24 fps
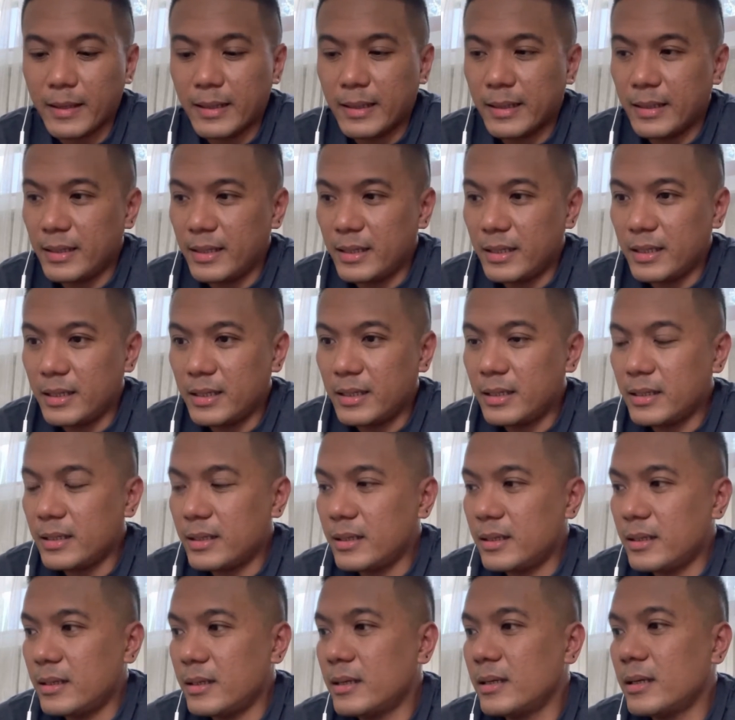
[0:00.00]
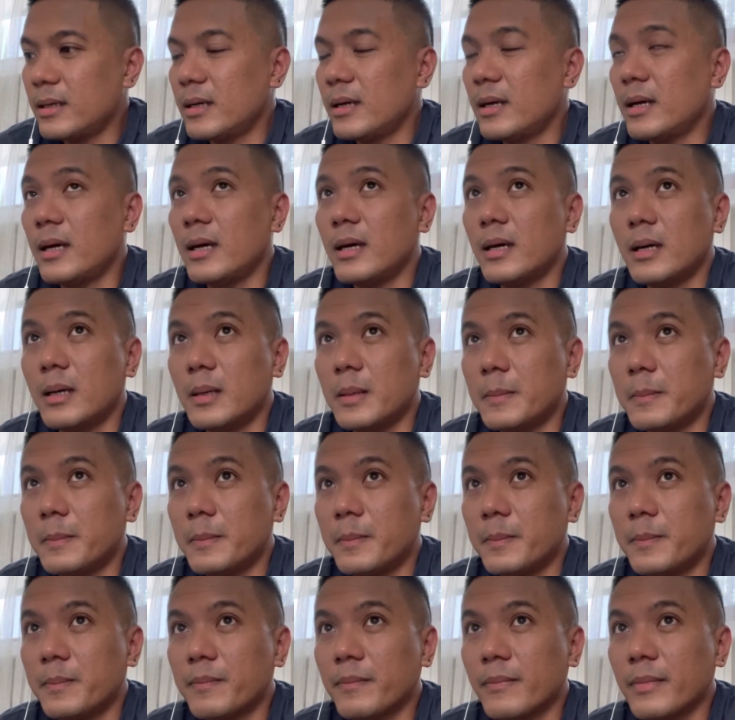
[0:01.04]
in it.
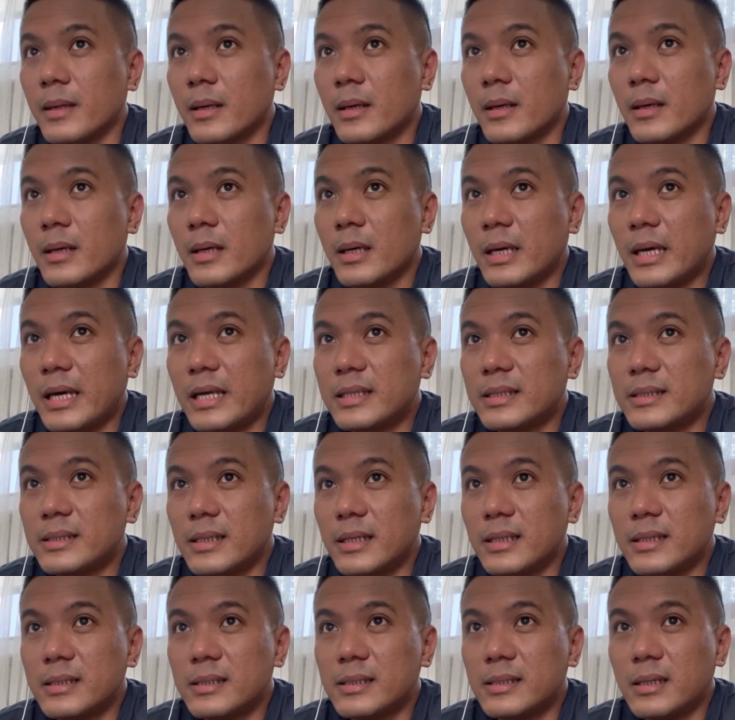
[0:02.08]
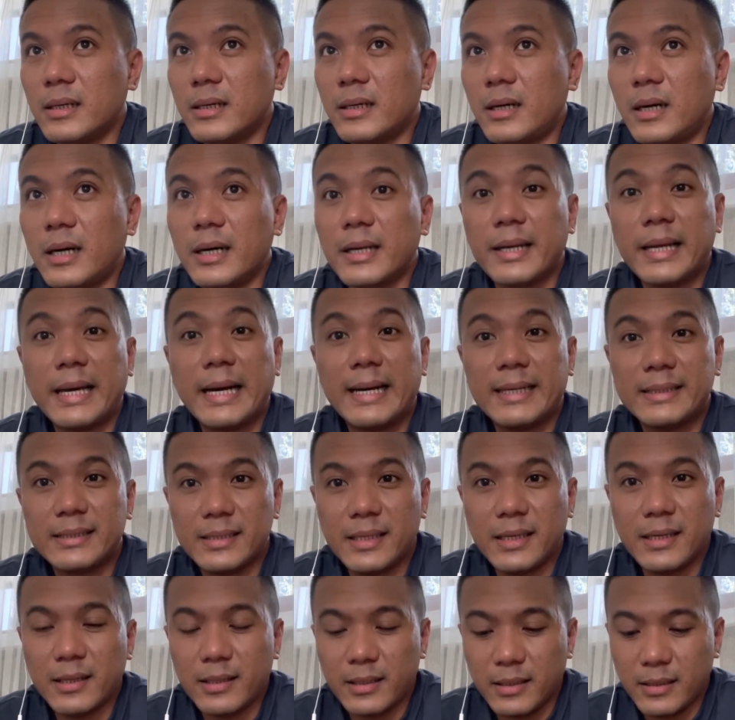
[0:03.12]
Um, it's on the
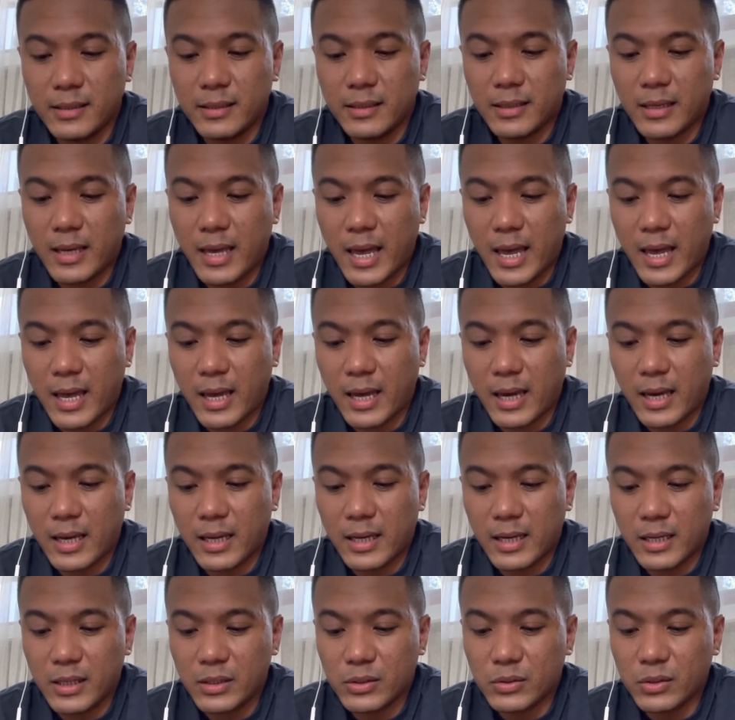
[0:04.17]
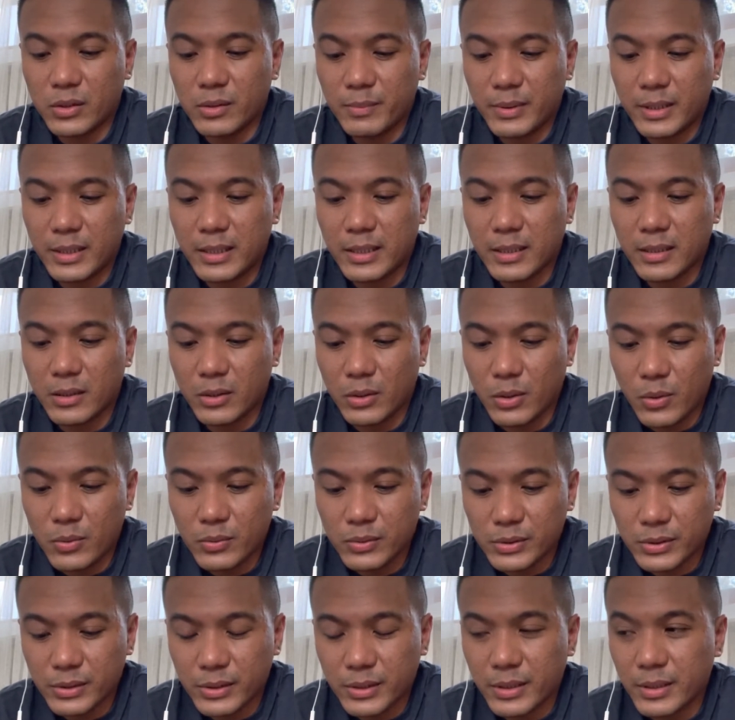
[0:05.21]
attic, and he told me that no,
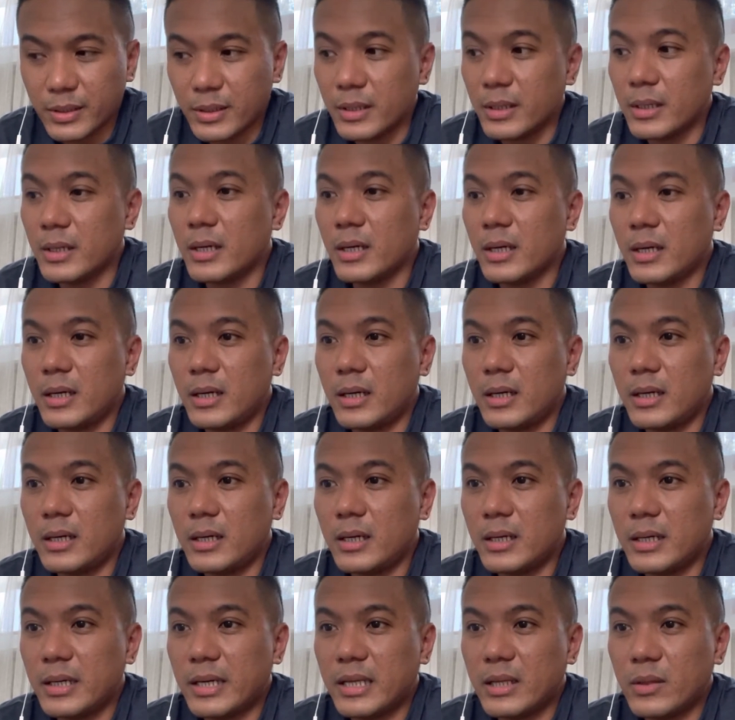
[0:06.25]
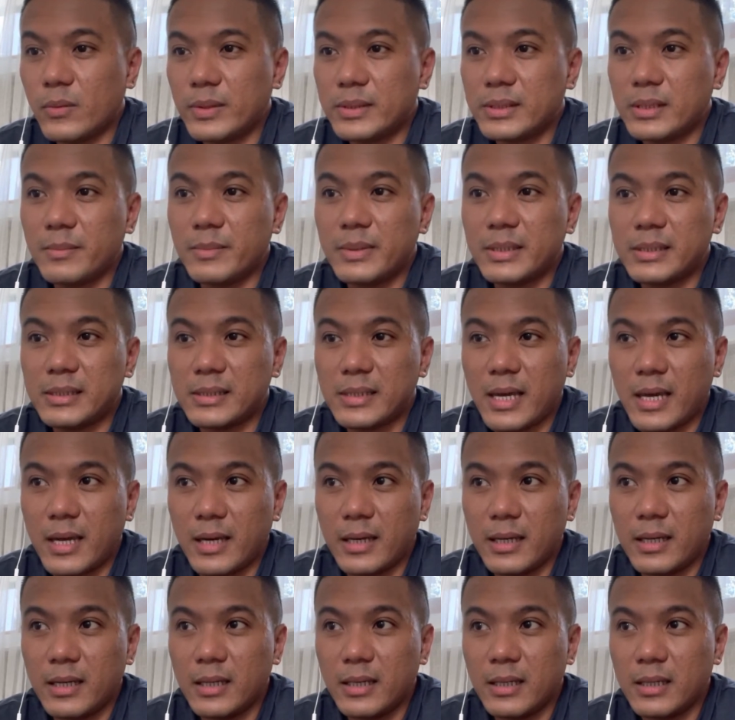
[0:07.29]
sir, it was a
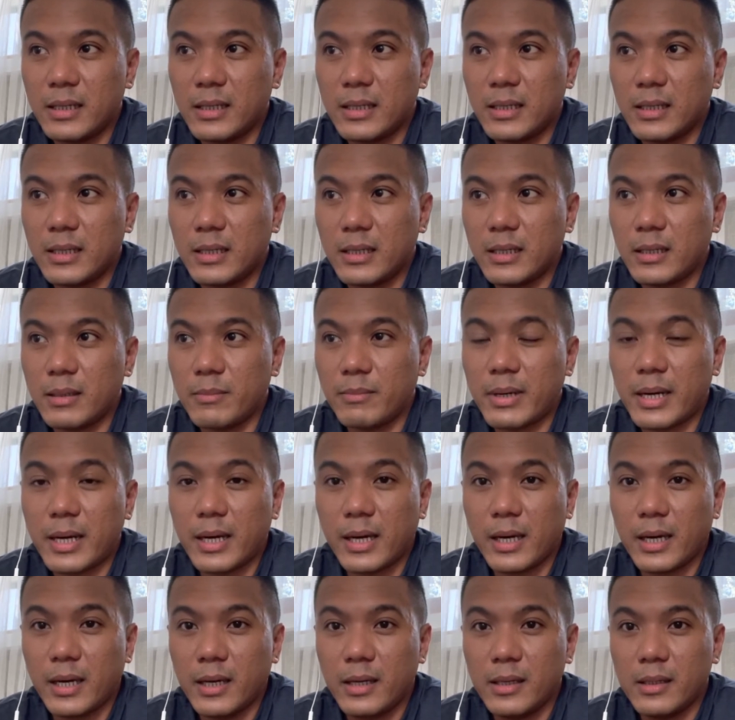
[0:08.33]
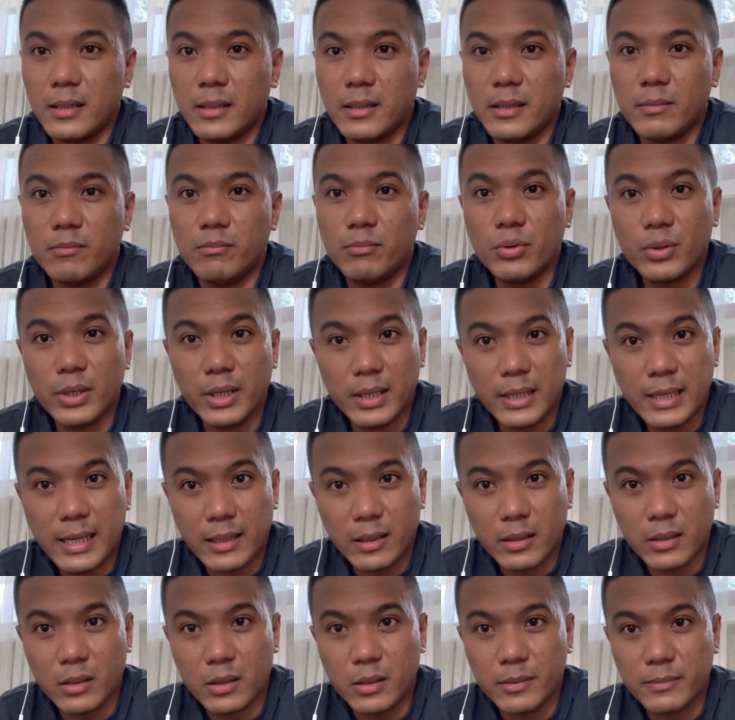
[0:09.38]
mistake by the
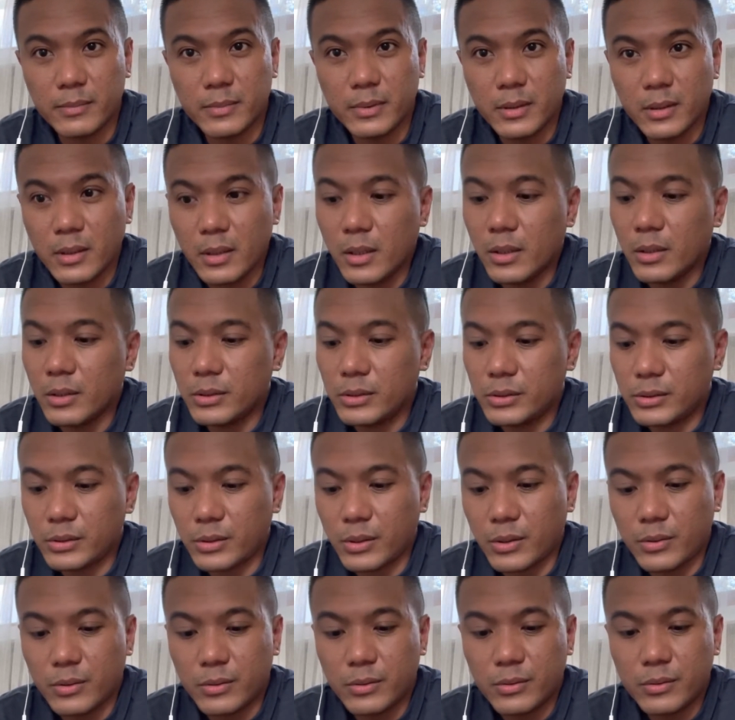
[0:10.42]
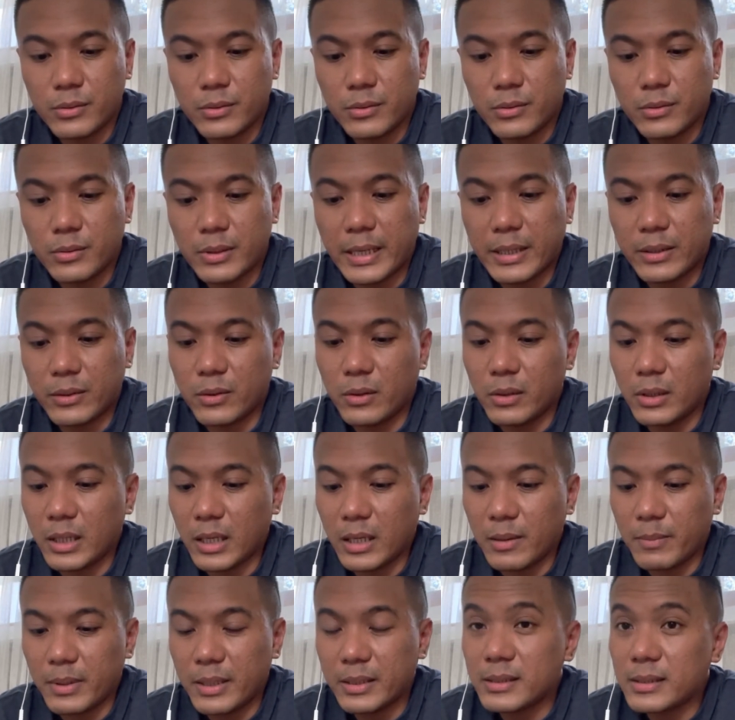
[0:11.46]
Booking.com. So I told
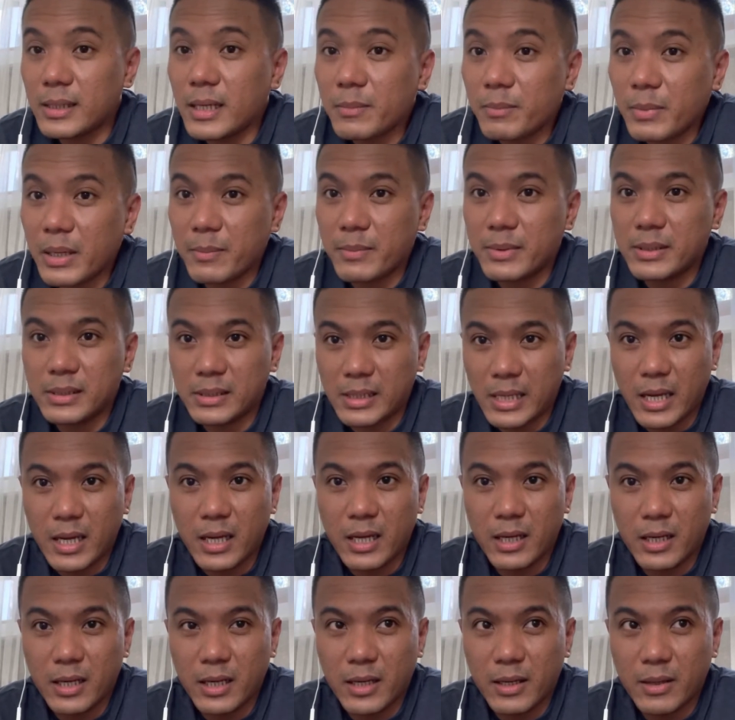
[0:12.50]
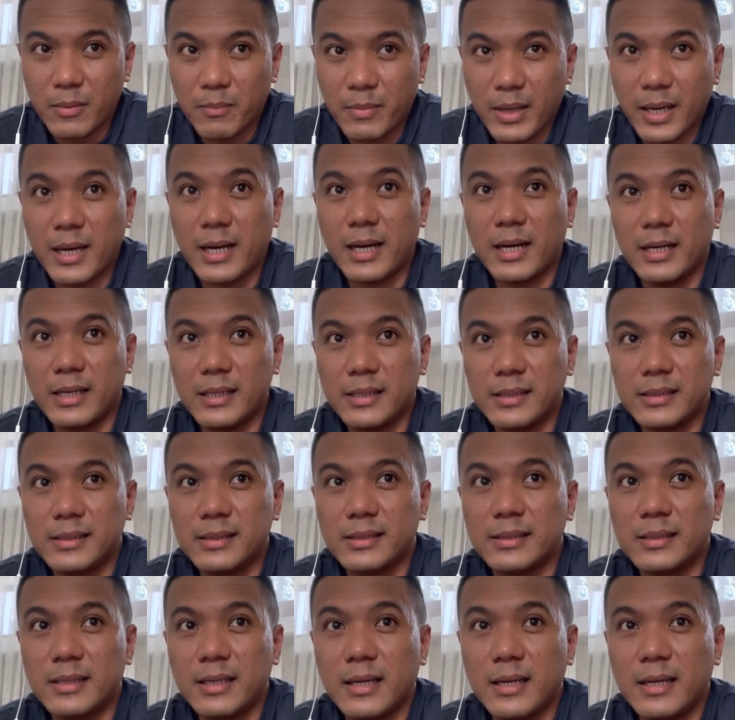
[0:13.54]
him it's not my mistake because